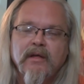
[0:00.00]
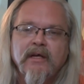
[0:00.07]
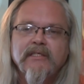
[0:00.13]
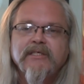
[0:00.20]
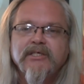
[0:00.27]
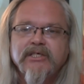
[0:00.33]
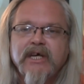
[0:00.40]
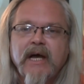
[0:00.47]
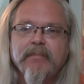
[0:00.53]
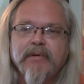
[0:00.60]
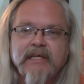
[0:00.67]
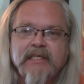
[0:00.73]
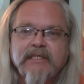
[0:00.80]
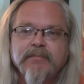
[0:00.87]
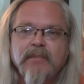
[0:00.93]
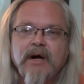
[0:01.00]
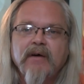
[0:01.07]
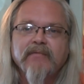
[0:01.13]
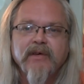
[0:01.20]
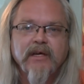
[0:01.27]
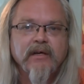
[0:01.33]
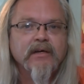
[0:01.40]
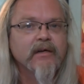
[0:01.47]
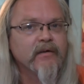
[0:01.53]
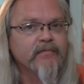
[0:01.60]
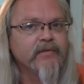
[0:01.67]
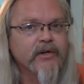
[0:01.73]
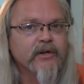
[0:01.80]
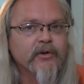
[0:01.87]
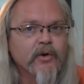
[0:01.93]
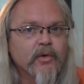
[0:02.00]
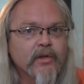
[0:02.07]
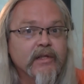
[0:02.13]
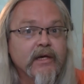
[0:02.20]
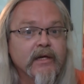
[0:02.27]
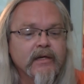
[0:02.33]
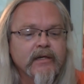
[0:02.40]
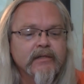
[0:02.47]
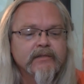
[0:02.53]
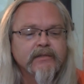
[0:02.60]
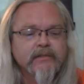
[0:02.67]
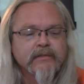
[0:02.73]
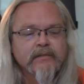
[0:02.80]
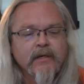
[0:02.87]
It's a Japanese mafia, if you don't know what that is.